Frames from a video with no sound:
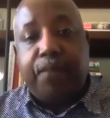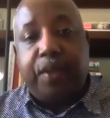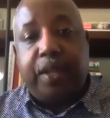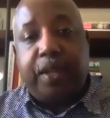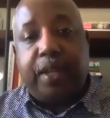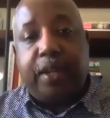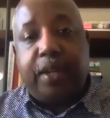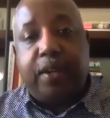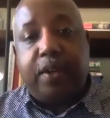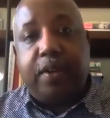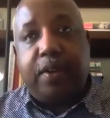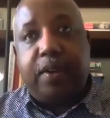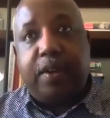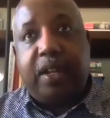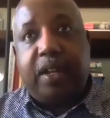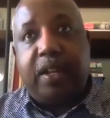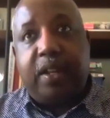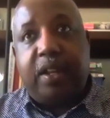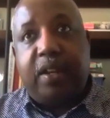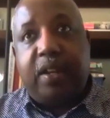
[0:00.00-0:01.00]
And
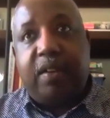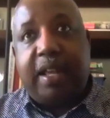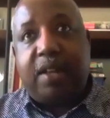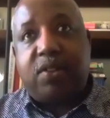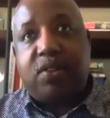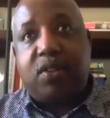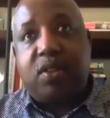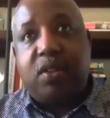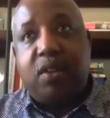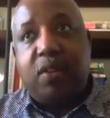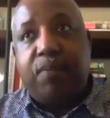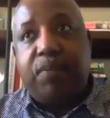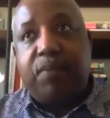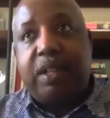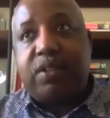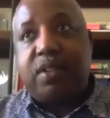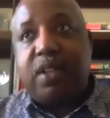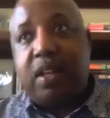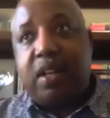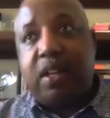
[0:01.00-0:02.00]

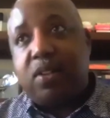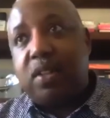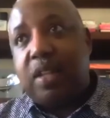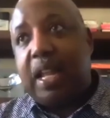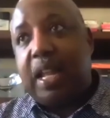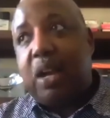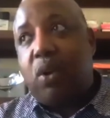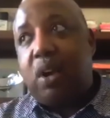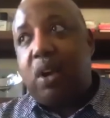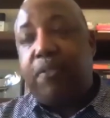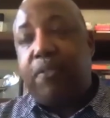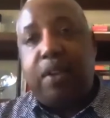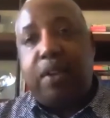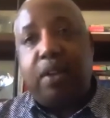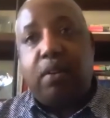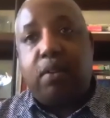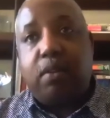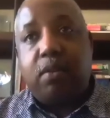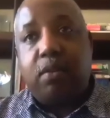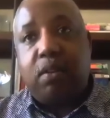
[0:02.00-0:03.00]
that's honestly how I
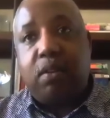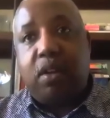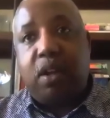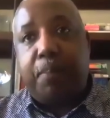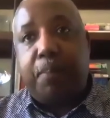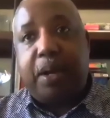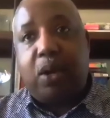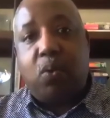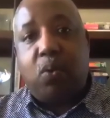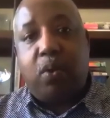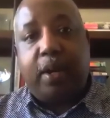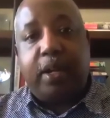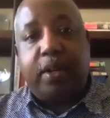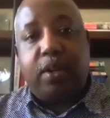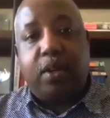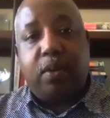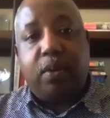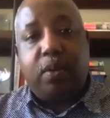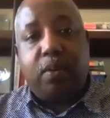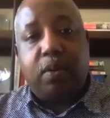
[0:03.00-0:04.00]
feel about what I
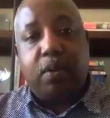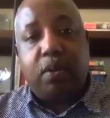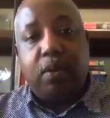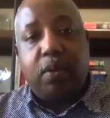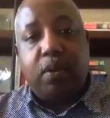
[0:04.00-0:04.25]
do.